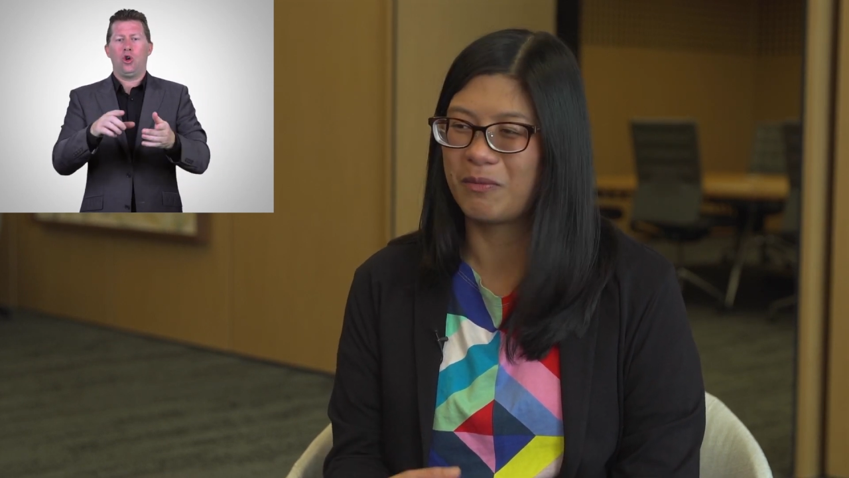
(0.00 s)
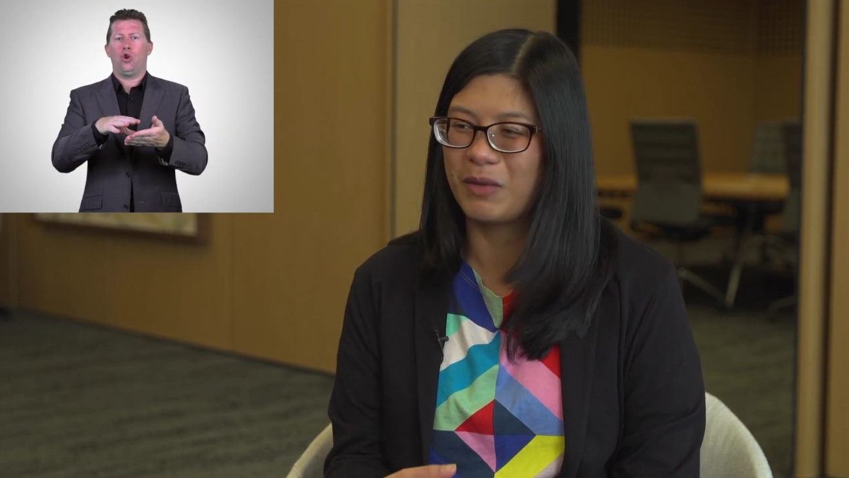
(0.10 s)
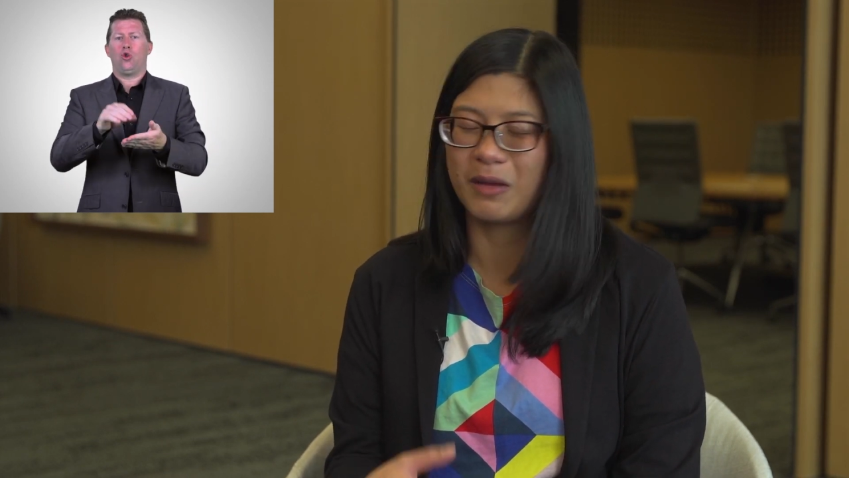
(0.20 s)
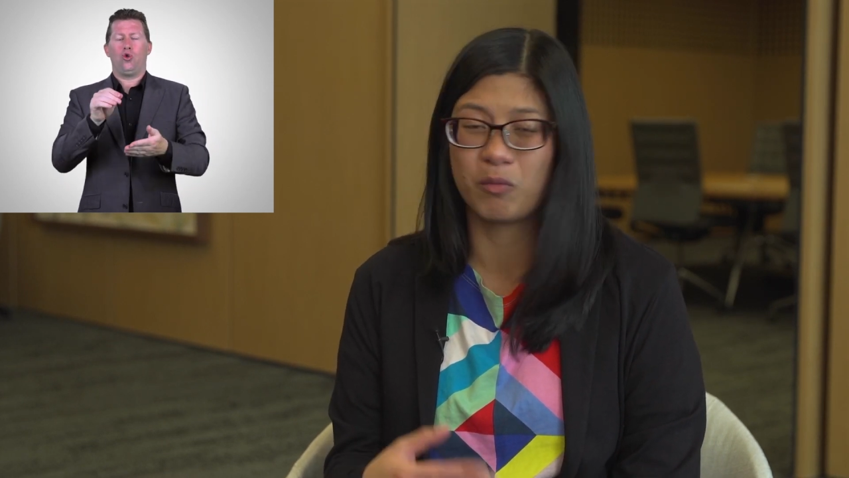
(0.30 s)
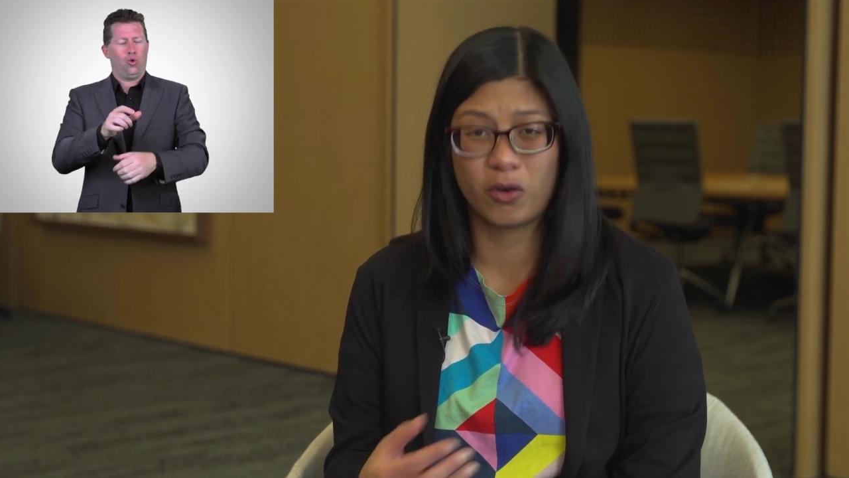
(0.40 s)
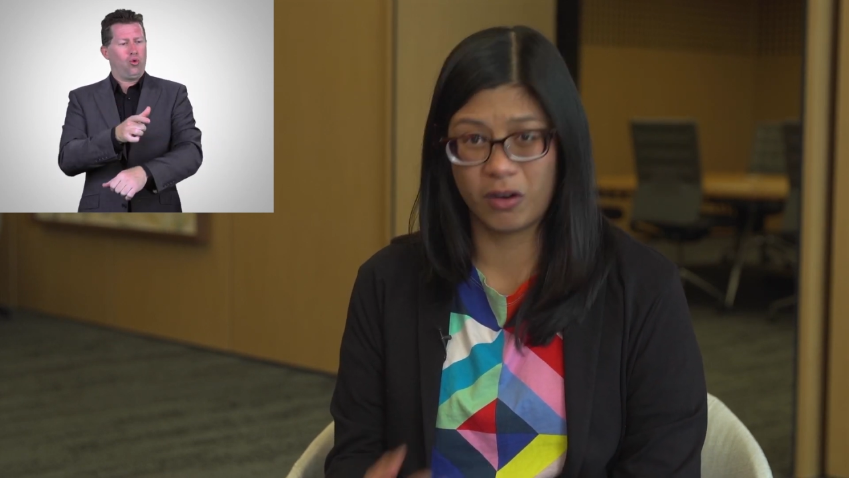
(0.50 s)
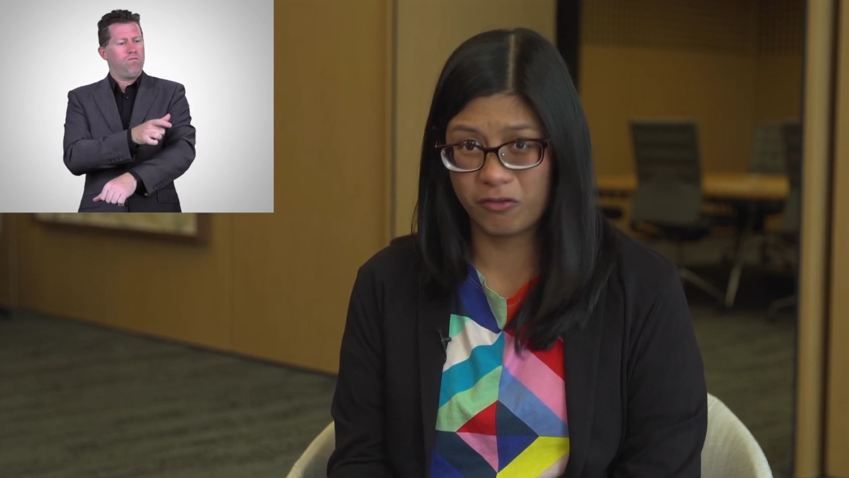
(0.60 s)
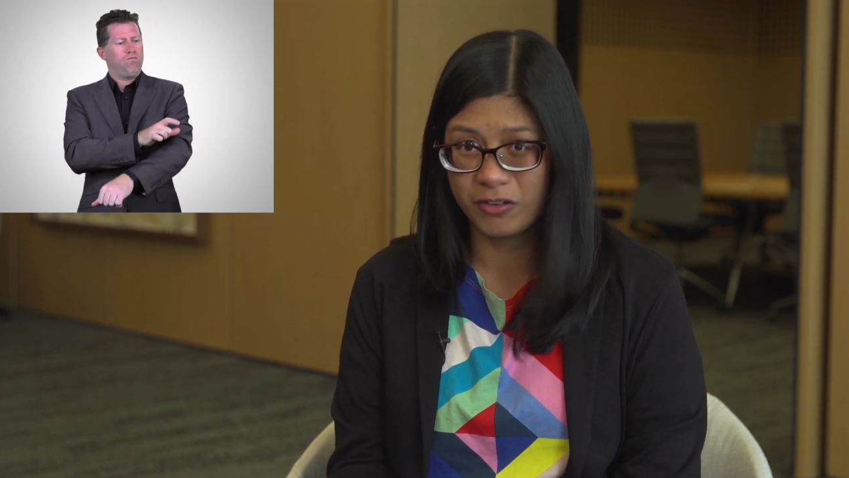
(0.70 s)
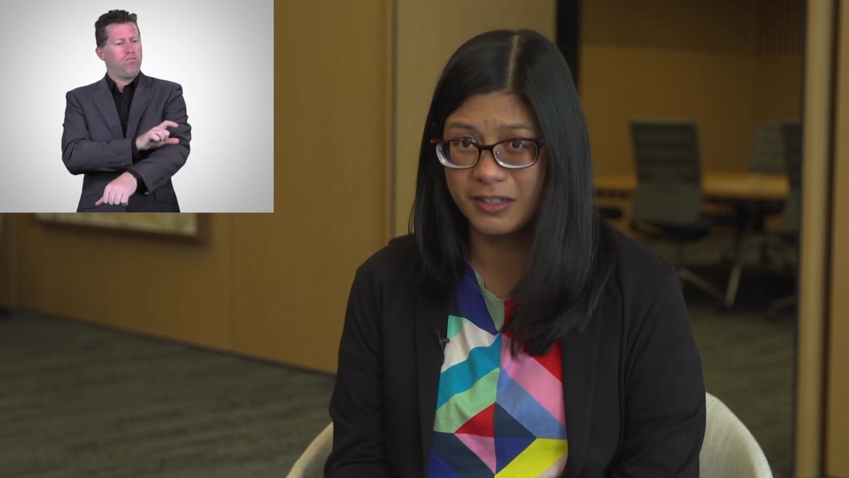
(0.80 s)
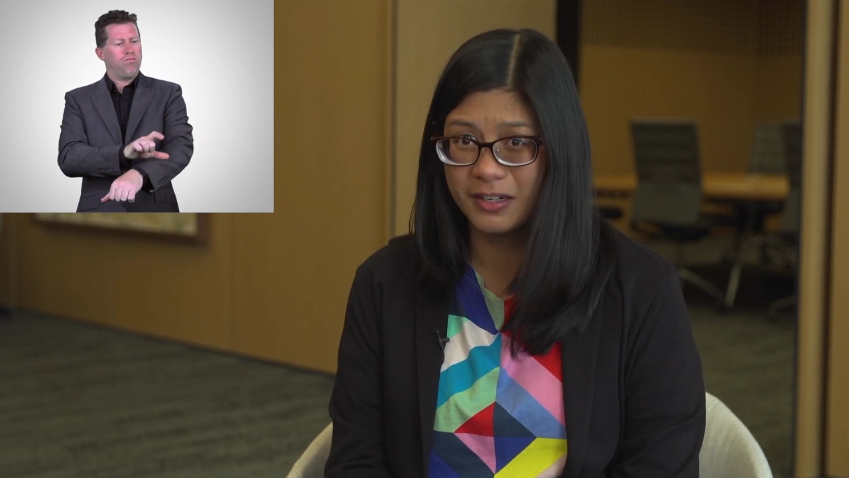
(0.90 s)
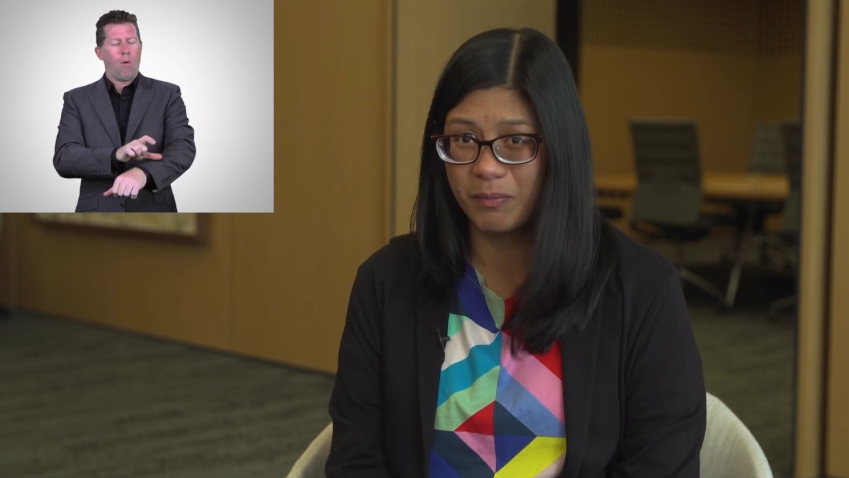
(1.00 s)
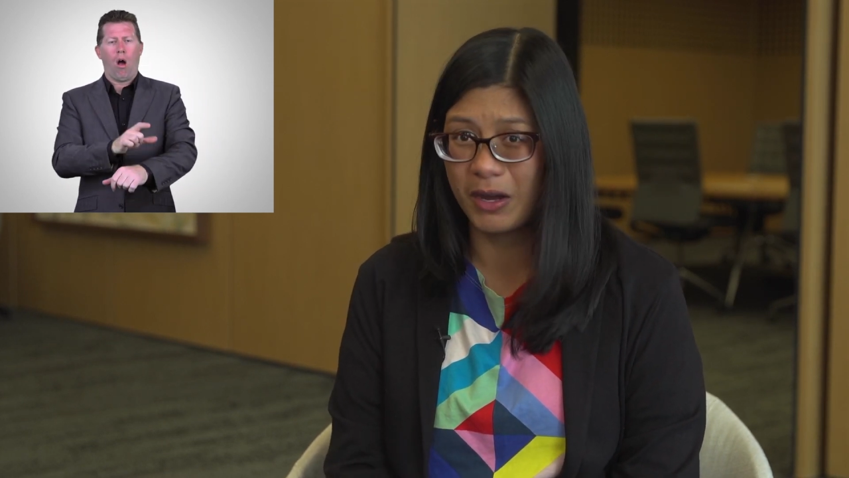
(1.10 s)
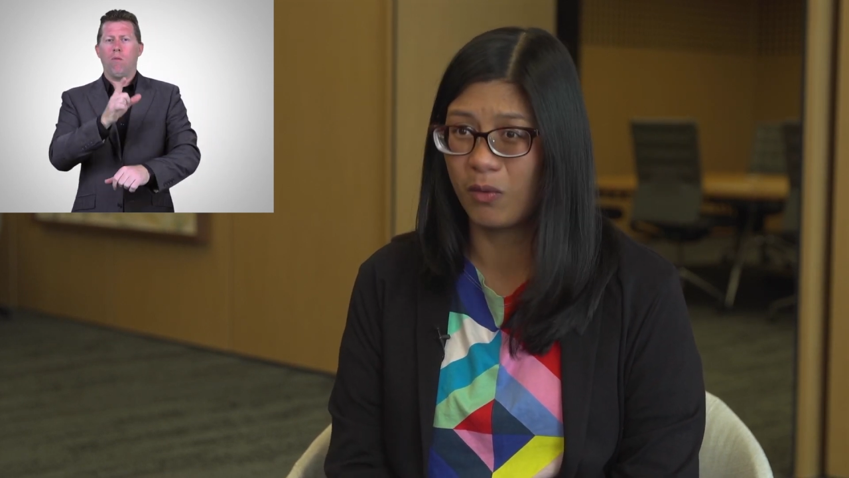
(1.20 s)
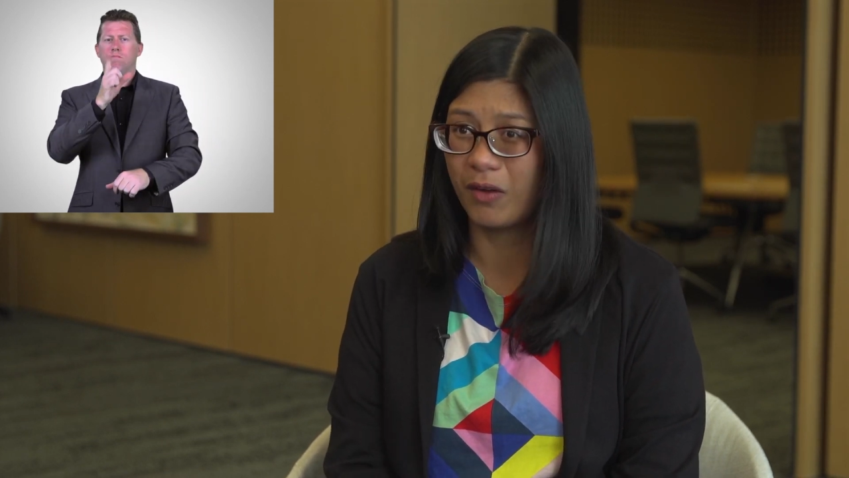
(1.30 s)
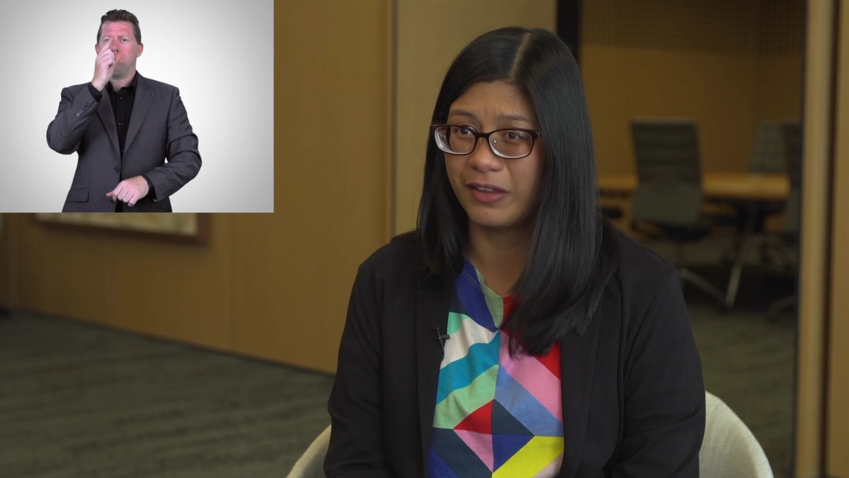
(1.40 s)
being more confident
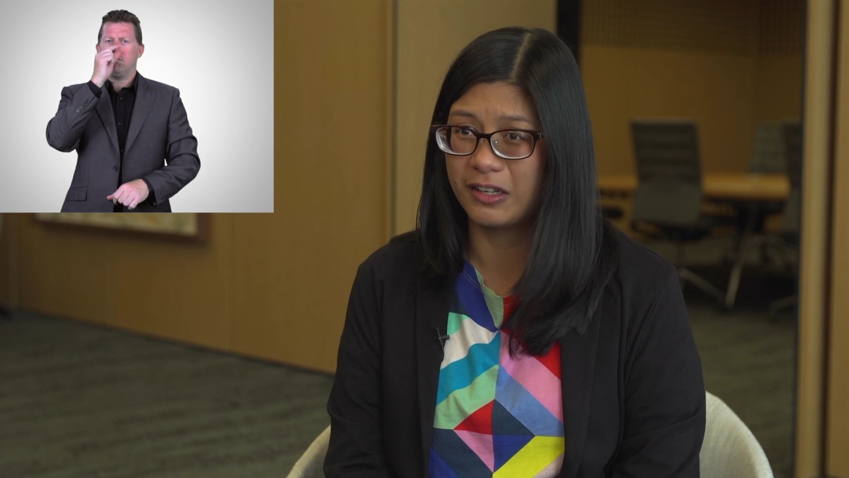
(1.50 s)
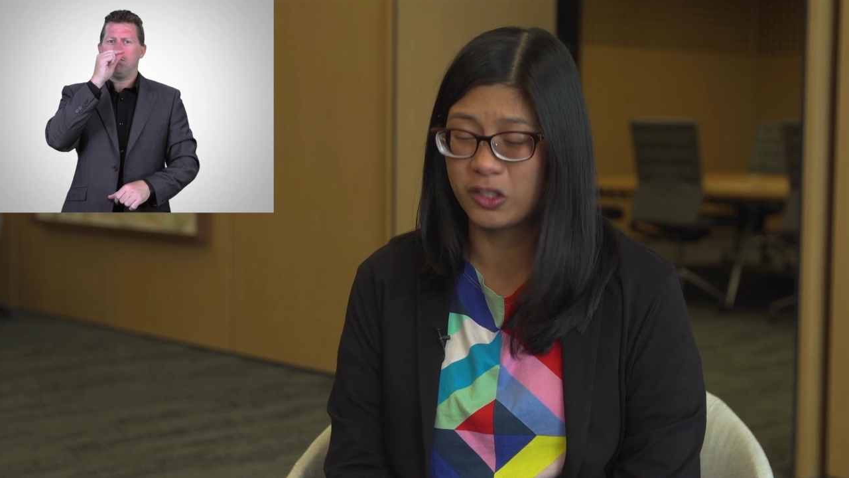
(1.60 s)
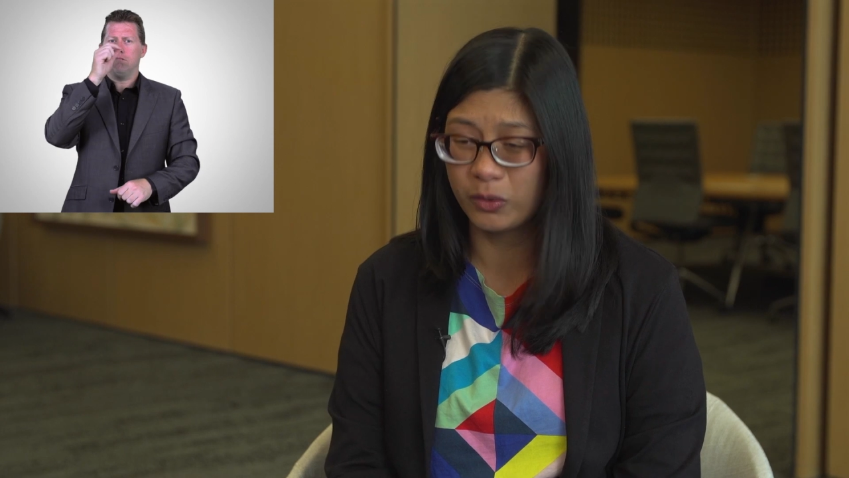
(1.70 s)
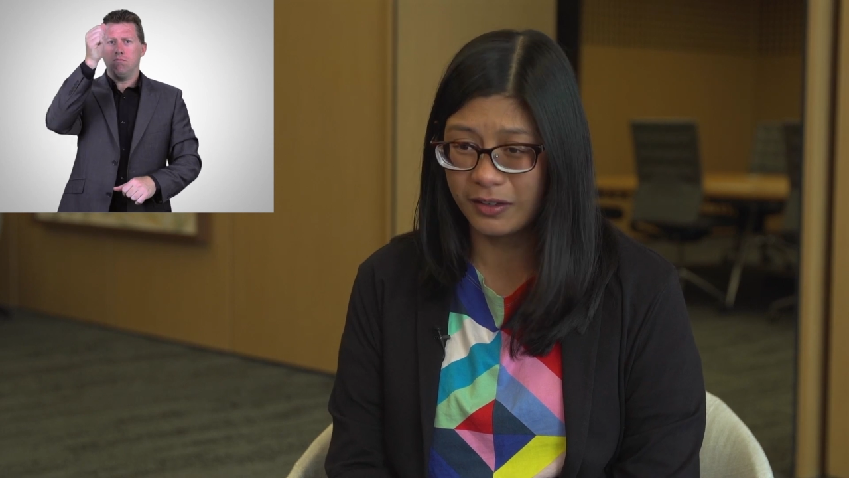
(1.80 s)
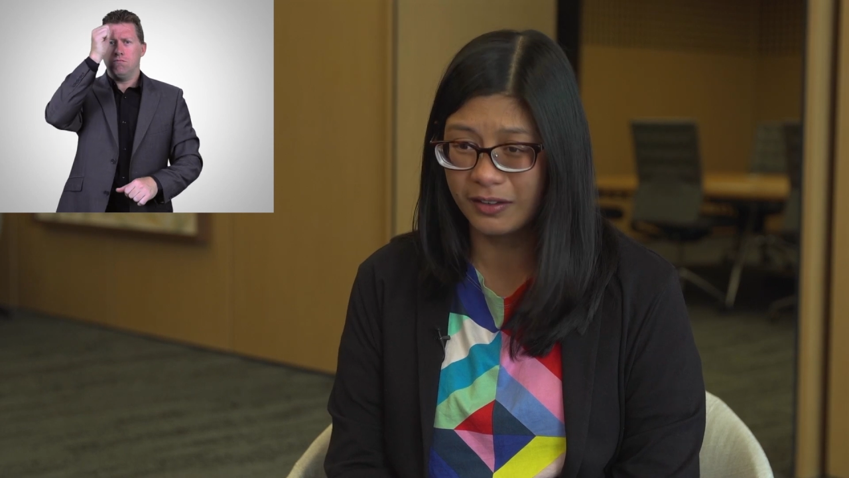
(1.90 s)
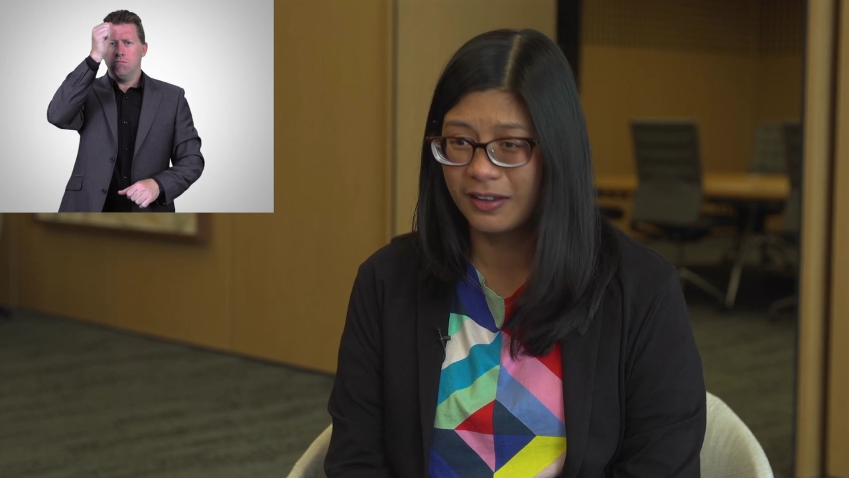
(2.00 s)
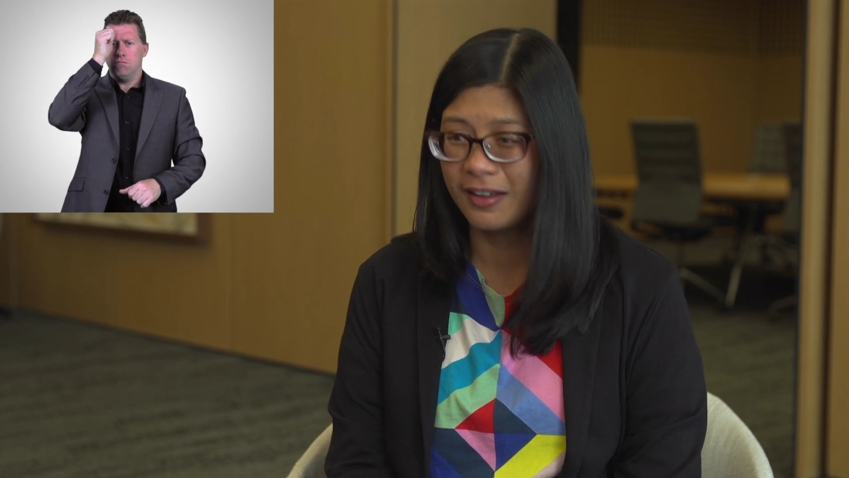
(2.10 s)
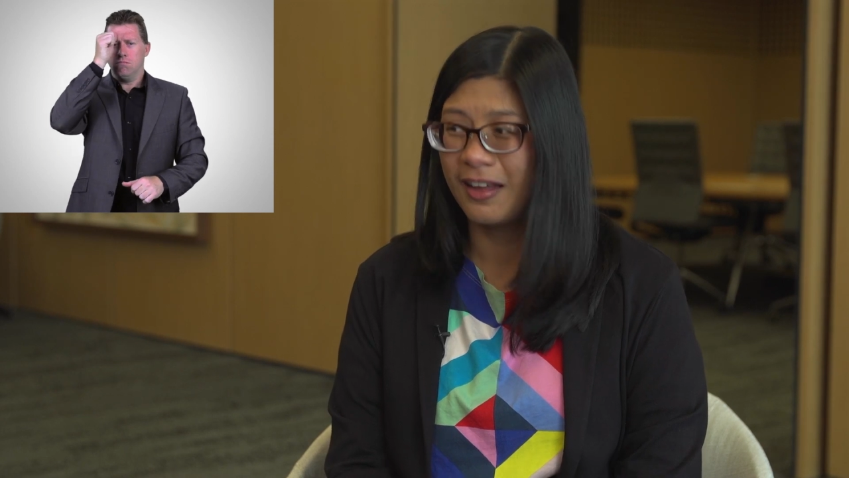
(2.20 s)
about what they're doing.